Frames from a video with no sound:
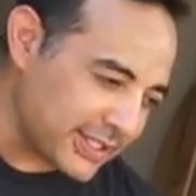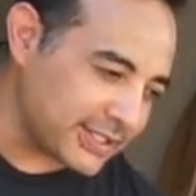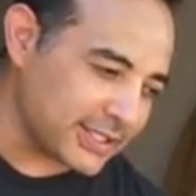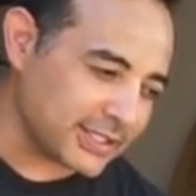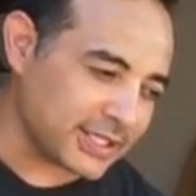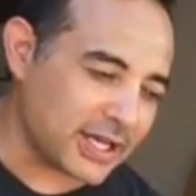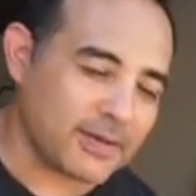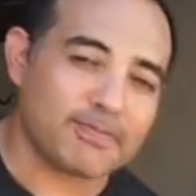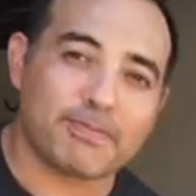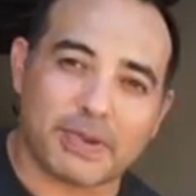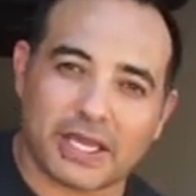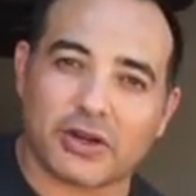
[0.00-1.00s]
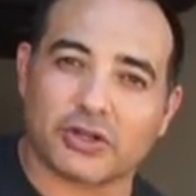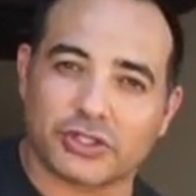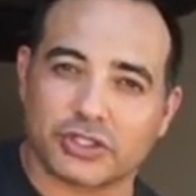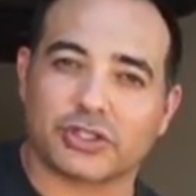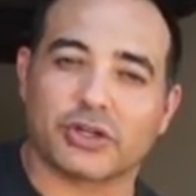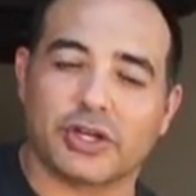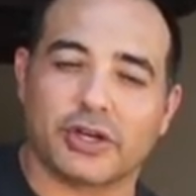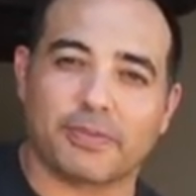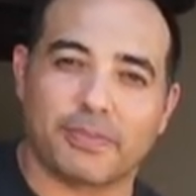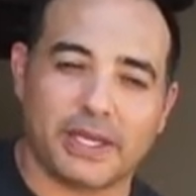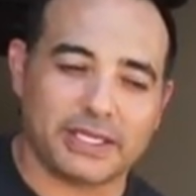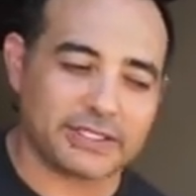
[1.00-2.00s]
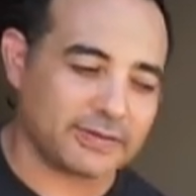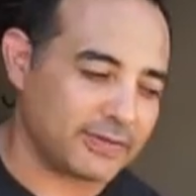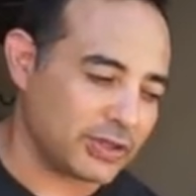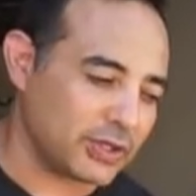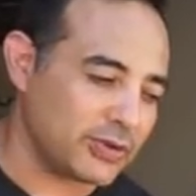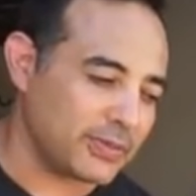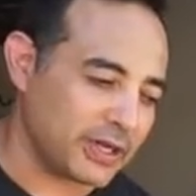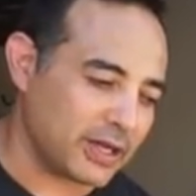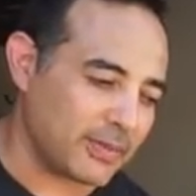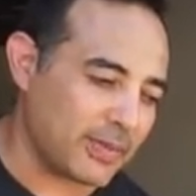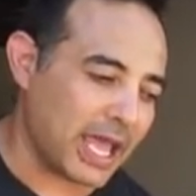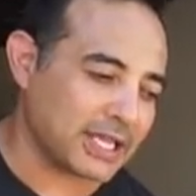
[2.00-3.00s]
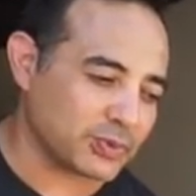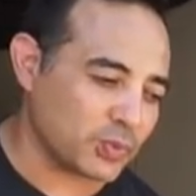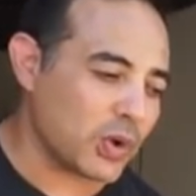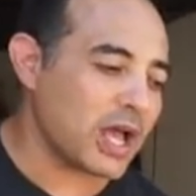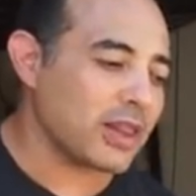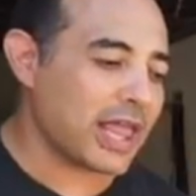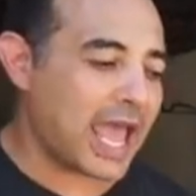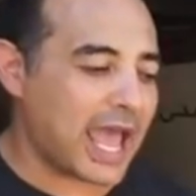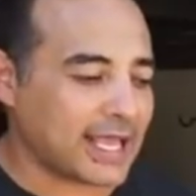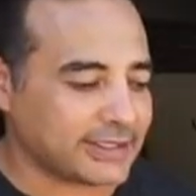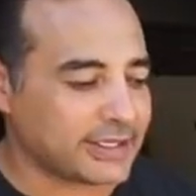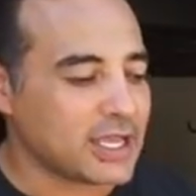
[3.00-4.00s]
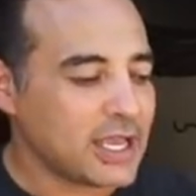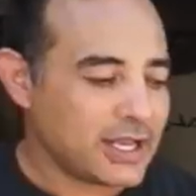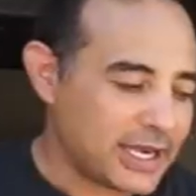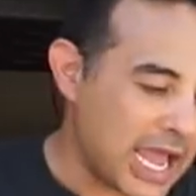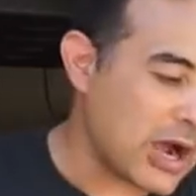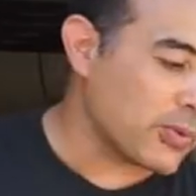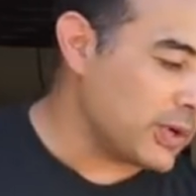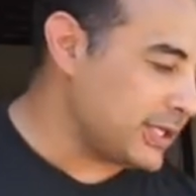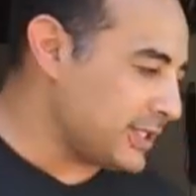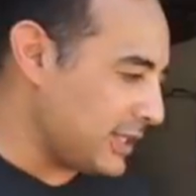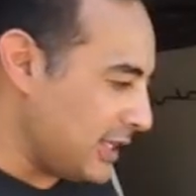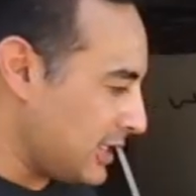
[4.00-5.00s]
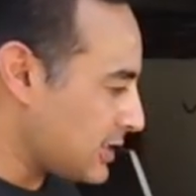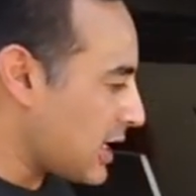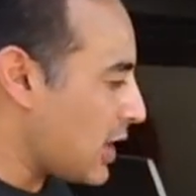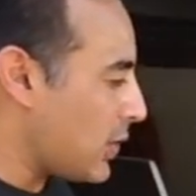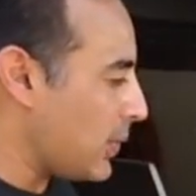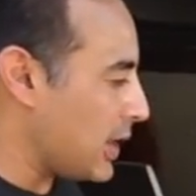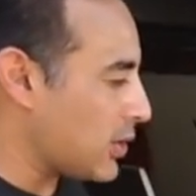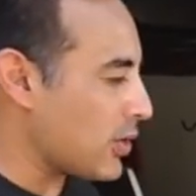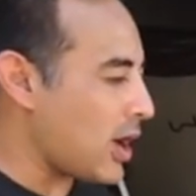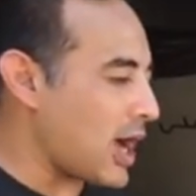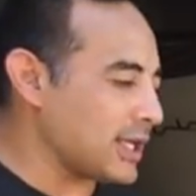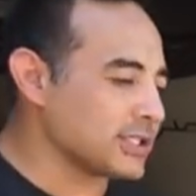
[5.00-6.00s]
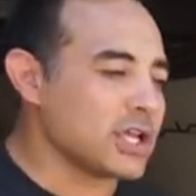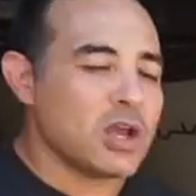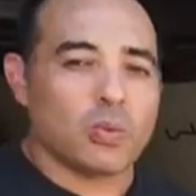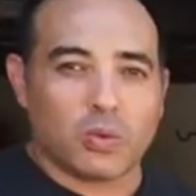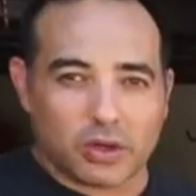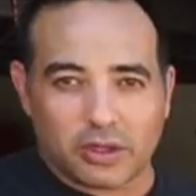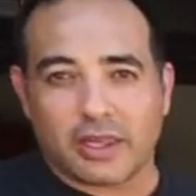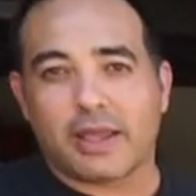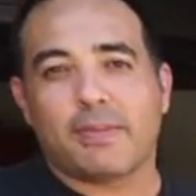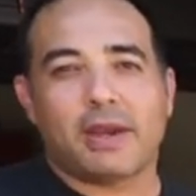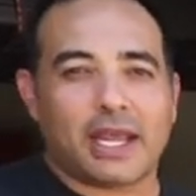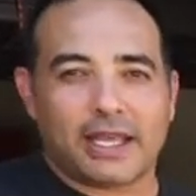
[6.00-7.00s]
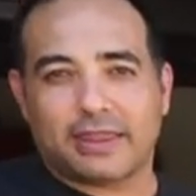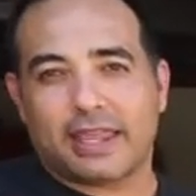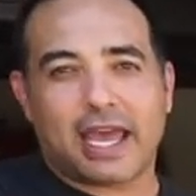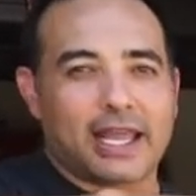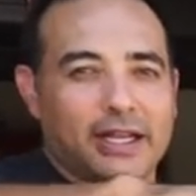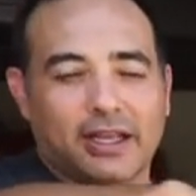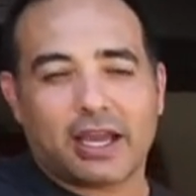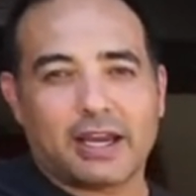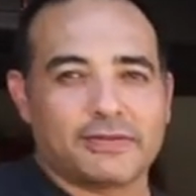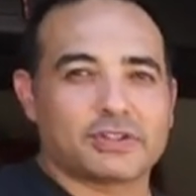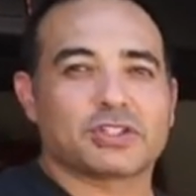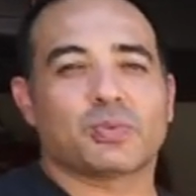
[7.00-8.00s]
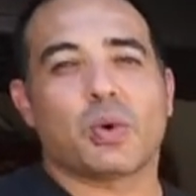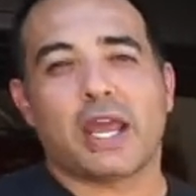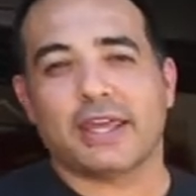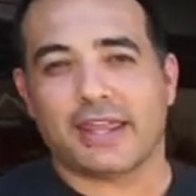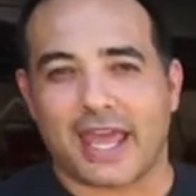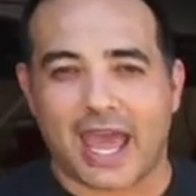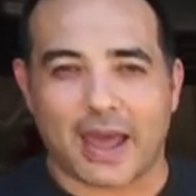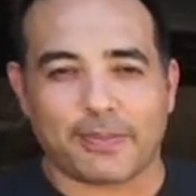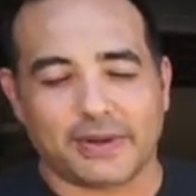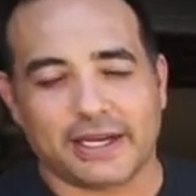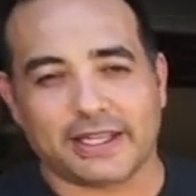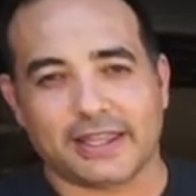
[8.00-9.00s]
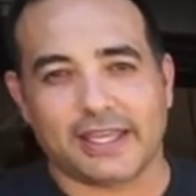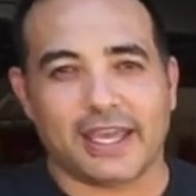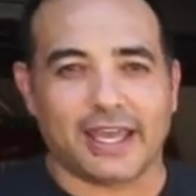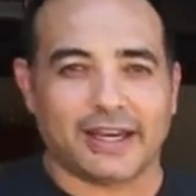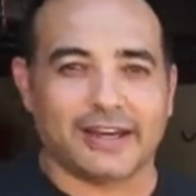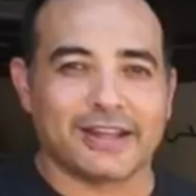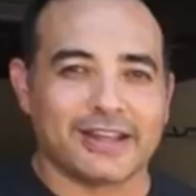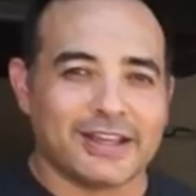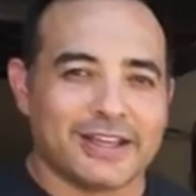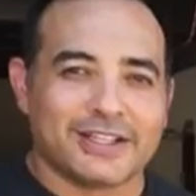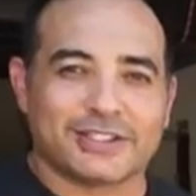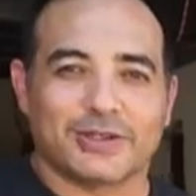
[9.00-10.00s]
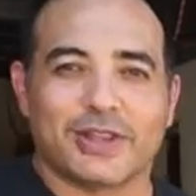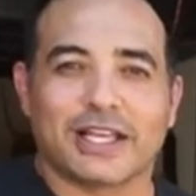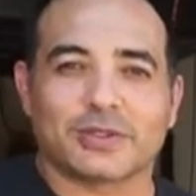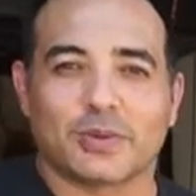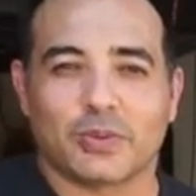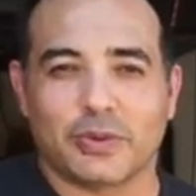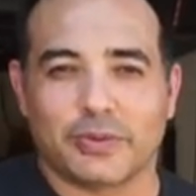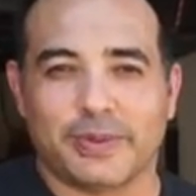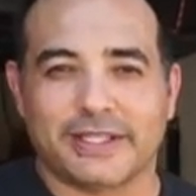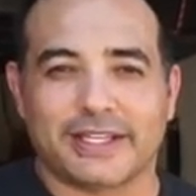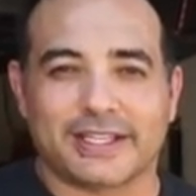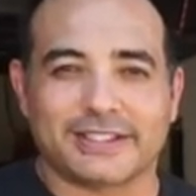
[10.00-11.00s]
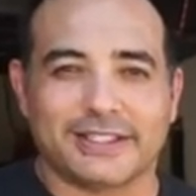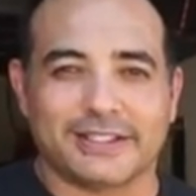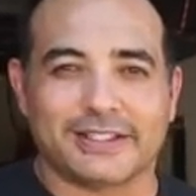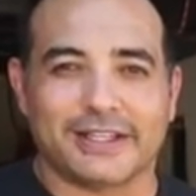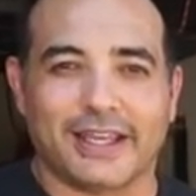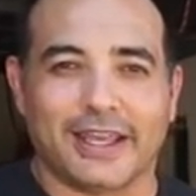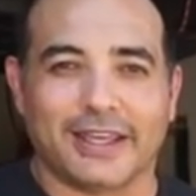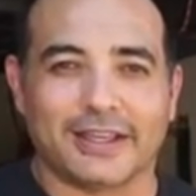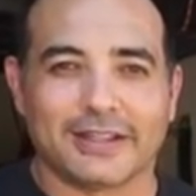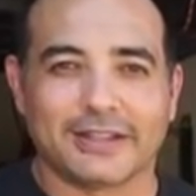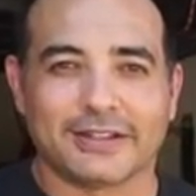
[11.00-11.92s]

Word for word: this is a bigger, sturdier piece of aluminum, as well as now reaching the entire way across, will eliminate that kind of sway that happened at the end. So that's what we'll be testing today.